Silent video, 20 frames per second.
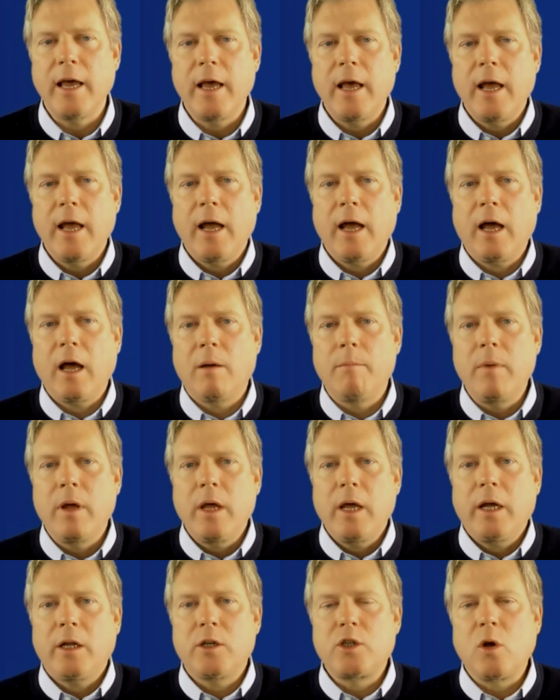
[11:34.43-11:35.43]
And
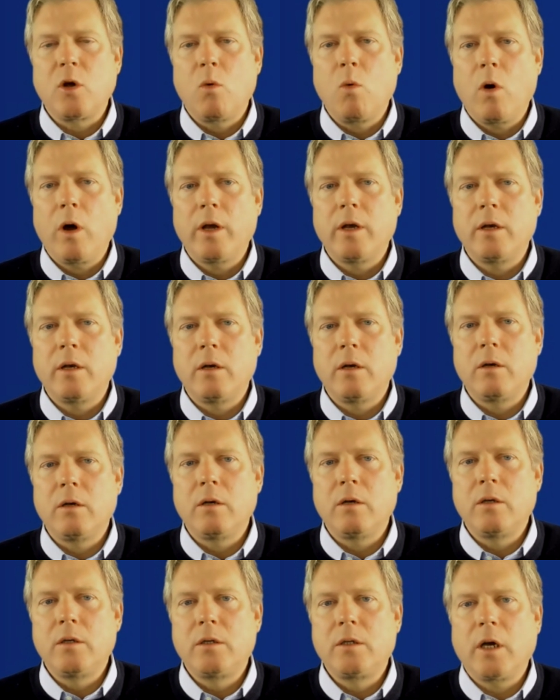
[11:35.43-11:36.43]
so one
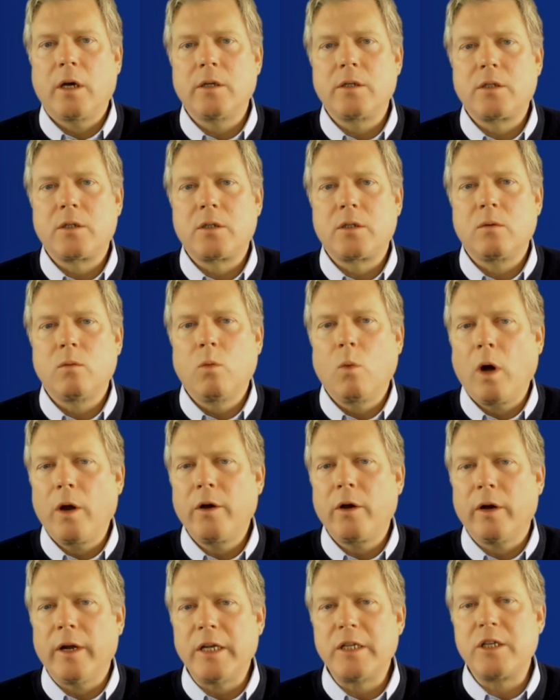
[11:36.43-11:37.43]
does
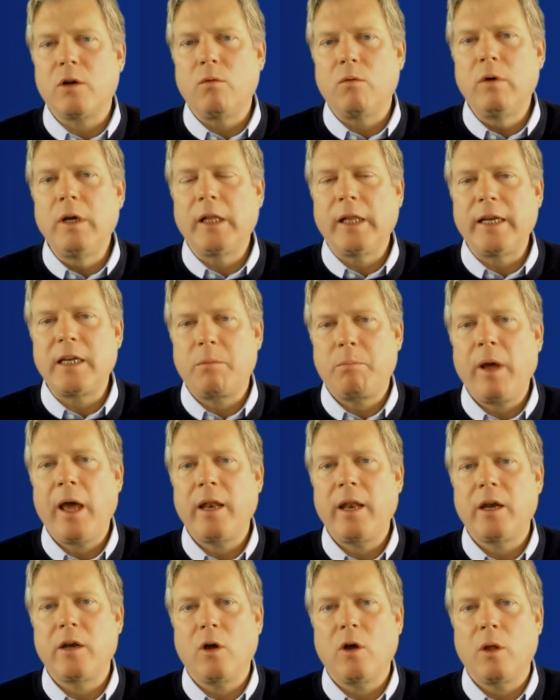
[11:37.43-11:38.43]
wonder, is it really
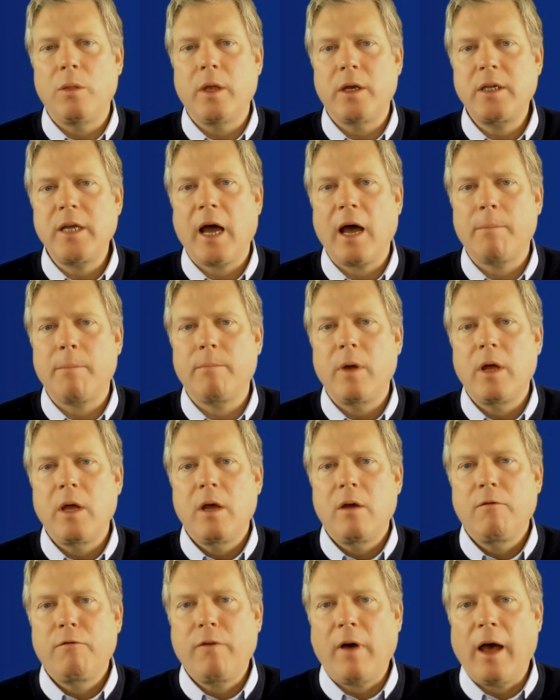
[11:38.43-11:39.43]
dependent on the top
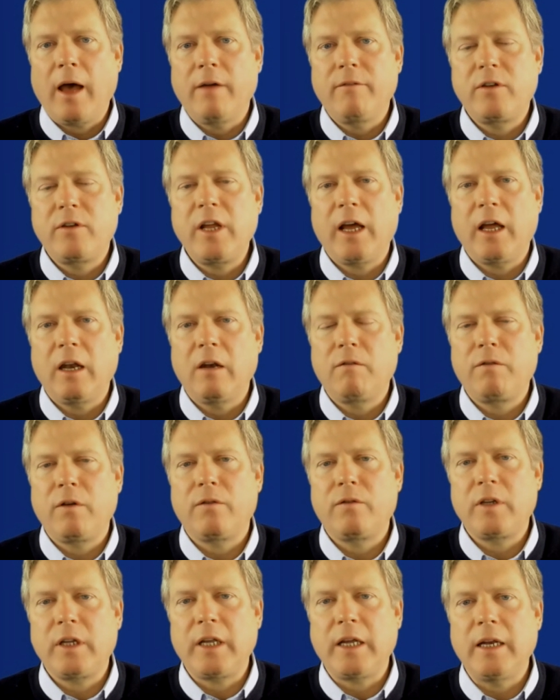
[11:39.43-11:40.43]
5, 10,
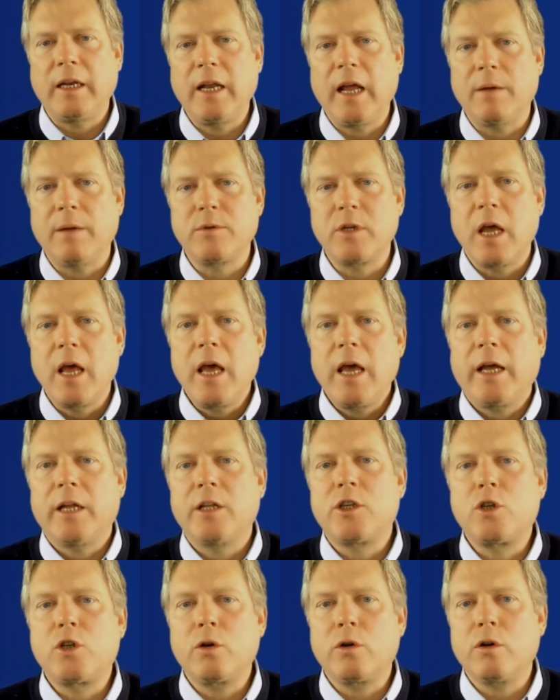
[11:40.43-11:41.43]
15 names? At
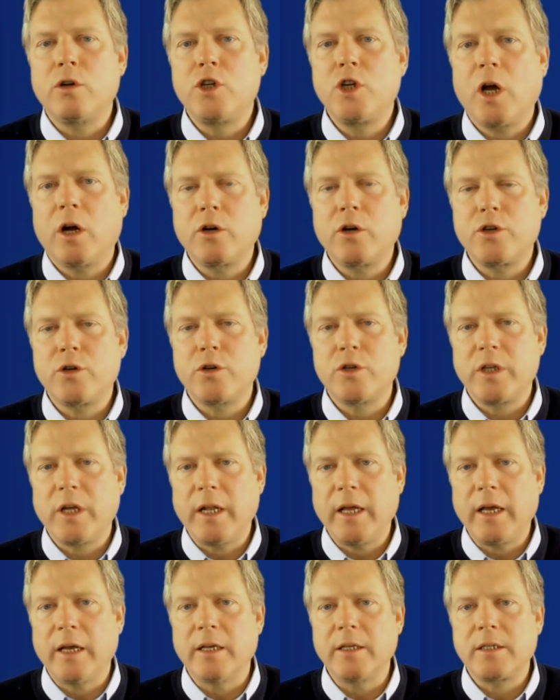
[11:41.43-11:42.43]
certain junctures it
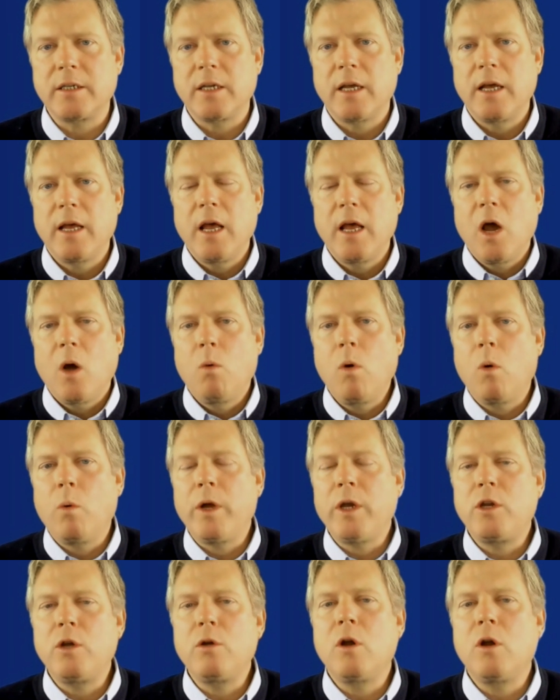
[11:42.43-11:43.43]
is. What we
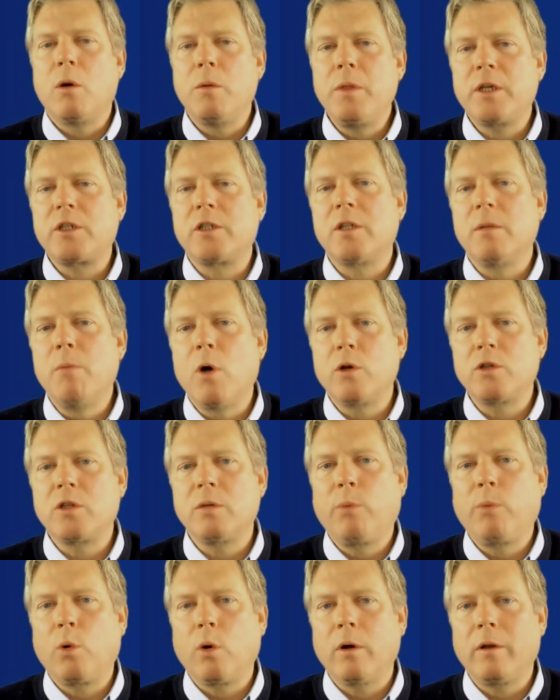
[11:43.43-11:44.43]
do know, and this is the most
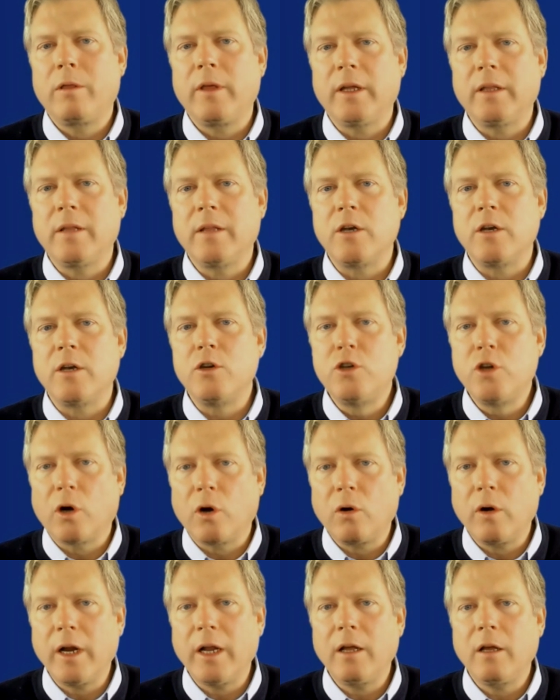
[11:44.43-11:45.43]
important thing, that
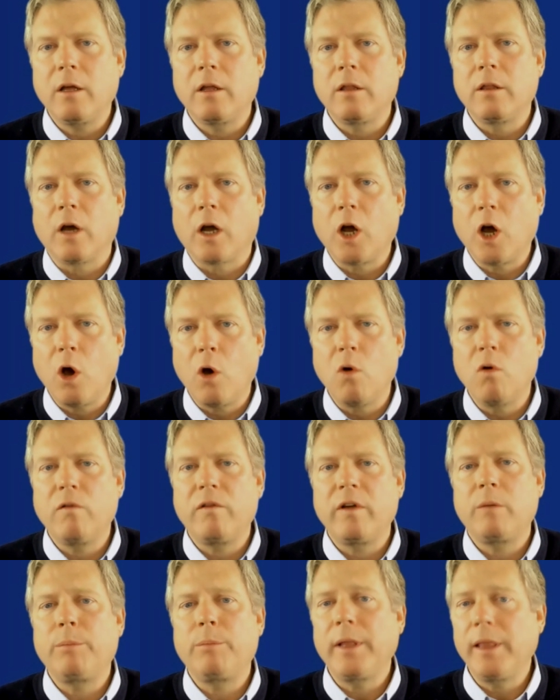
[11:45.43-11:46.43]
during the
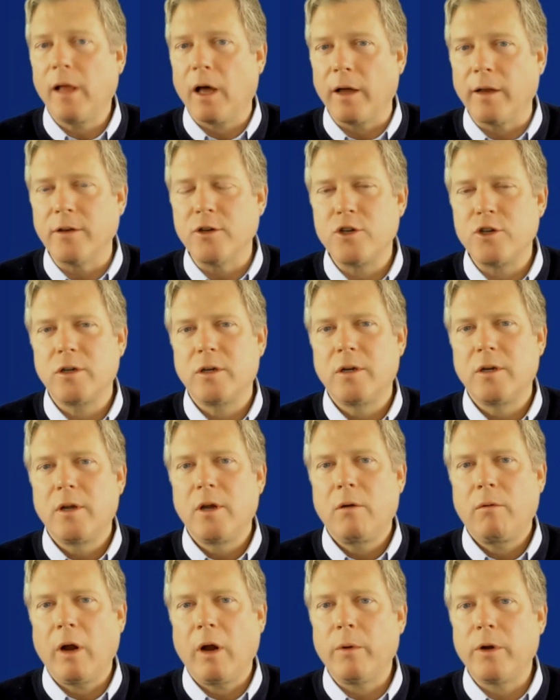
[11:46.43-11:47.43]
COVID plunge,
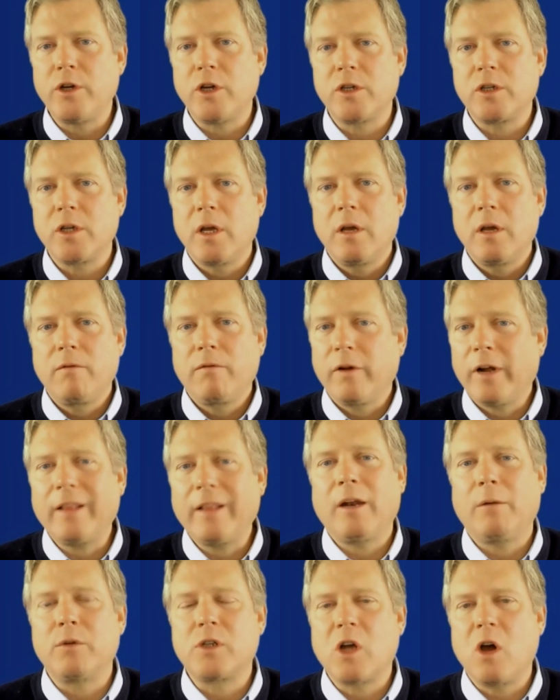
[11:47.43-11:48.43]
right, which is, forget that
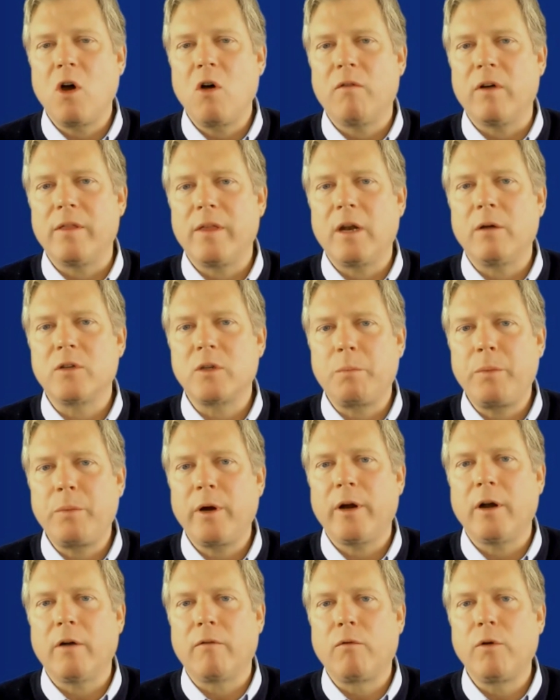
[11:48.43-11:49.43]
it was COVID, that it was a
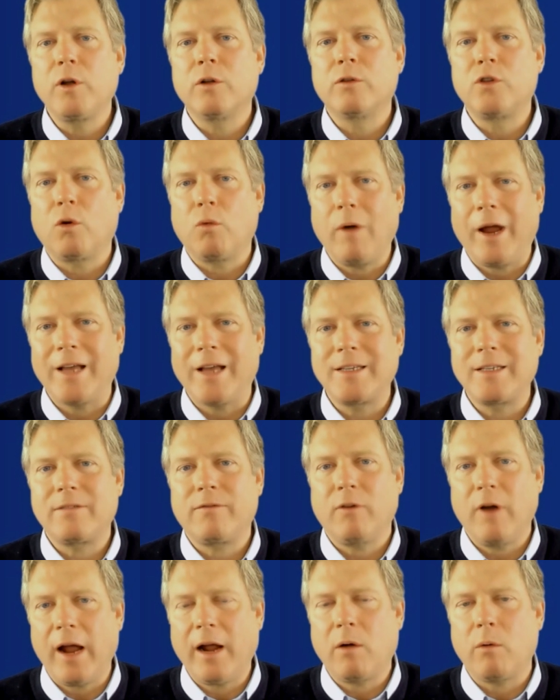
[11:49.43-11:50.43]
period of real duress
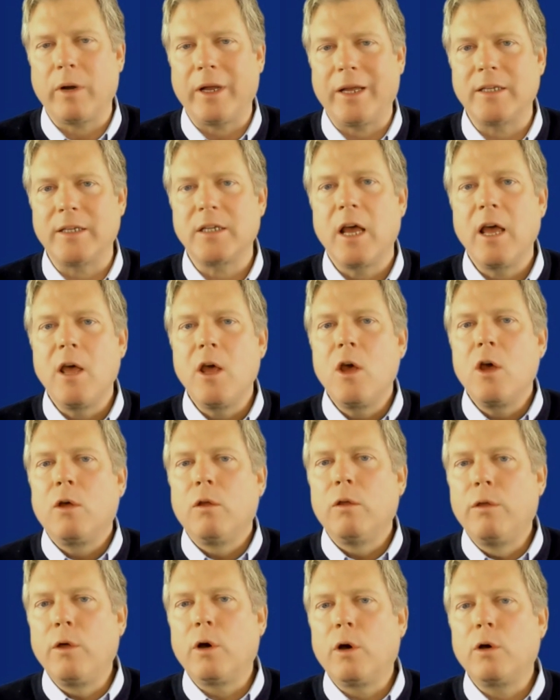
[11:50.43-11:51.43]
for equities,
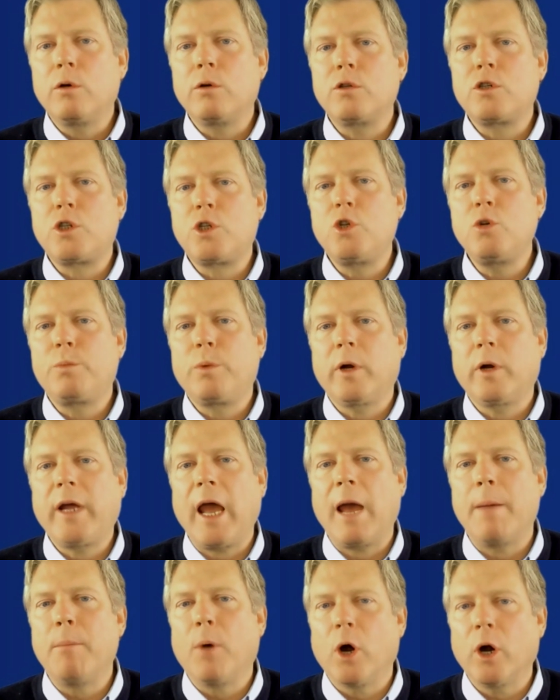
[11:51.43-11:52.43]
those super
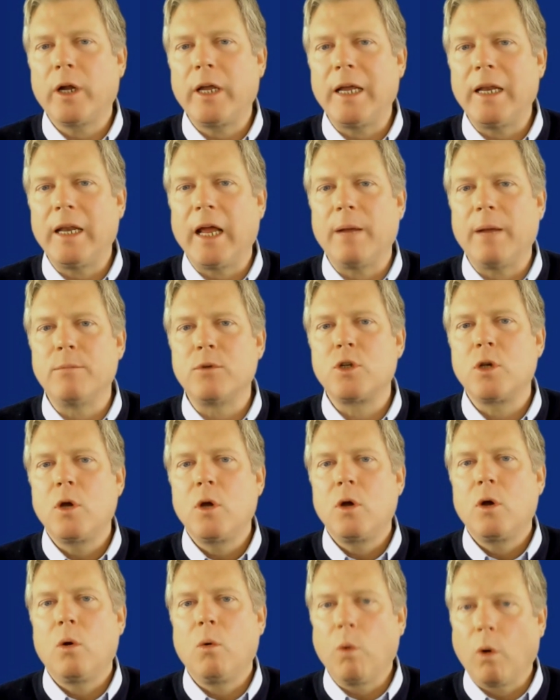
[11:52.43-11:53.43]
cap marquee names
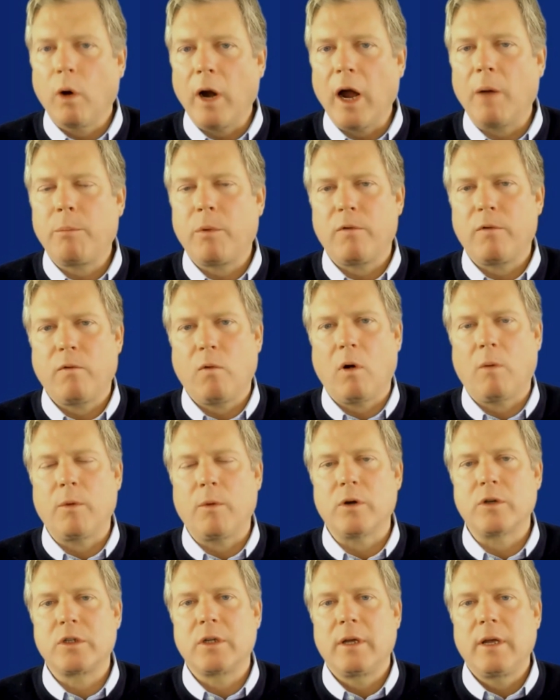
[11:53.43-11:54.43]
were
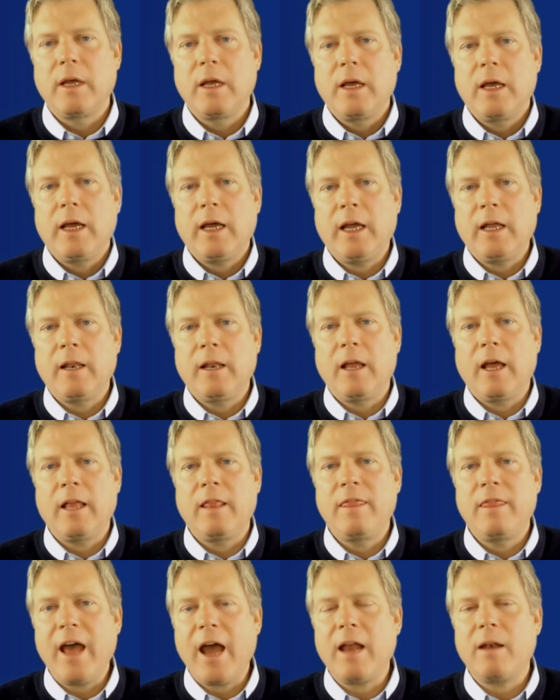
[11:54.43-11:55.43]
outperformers. And
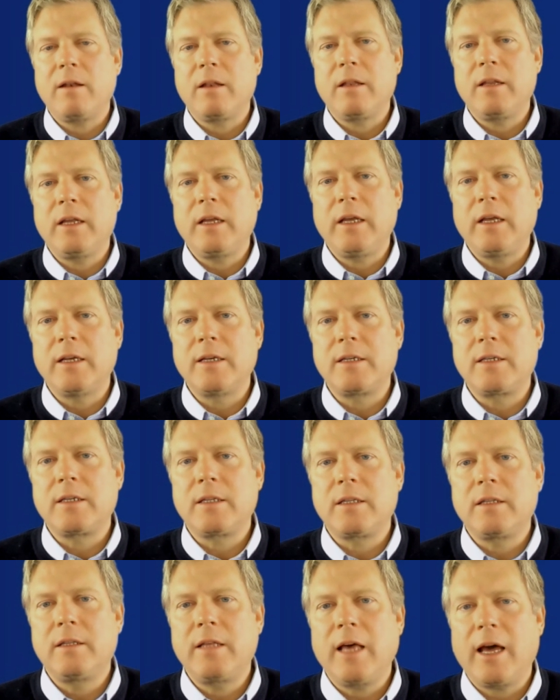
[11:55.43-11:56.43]
that is
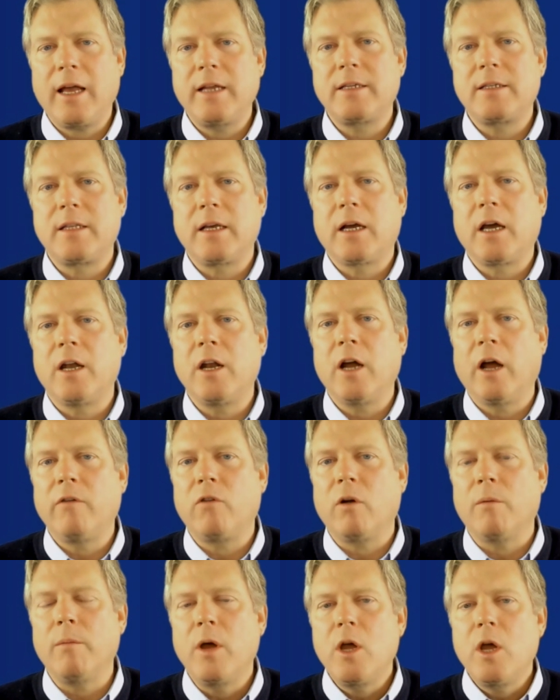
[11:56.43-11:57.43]
the
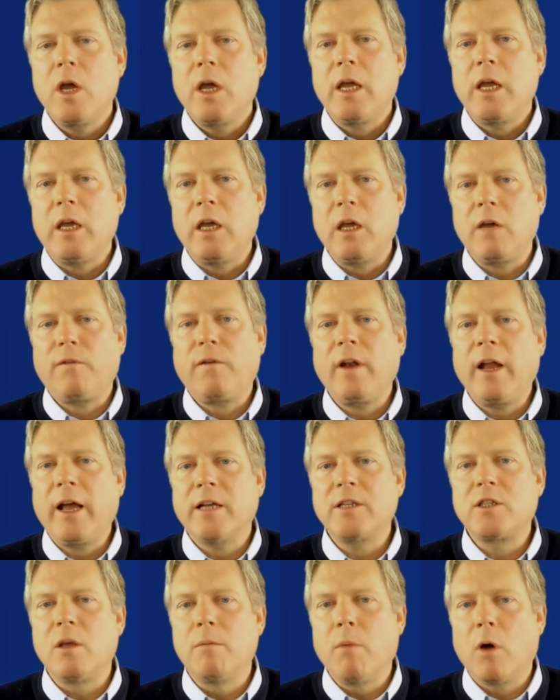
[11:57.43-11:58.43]
conundrum. If and
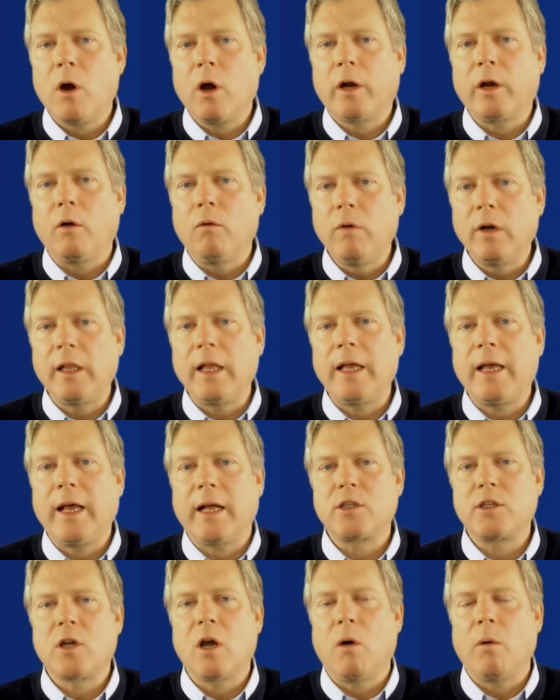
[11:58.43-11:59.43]
as the market really
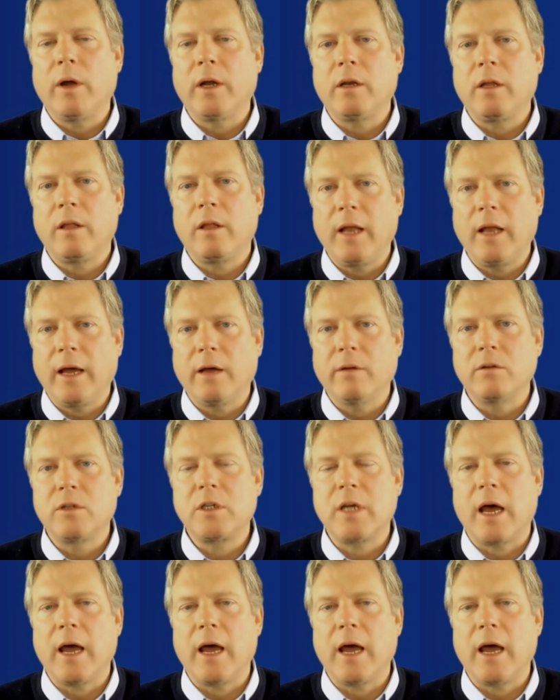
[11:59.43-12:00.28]
gets going to the downside,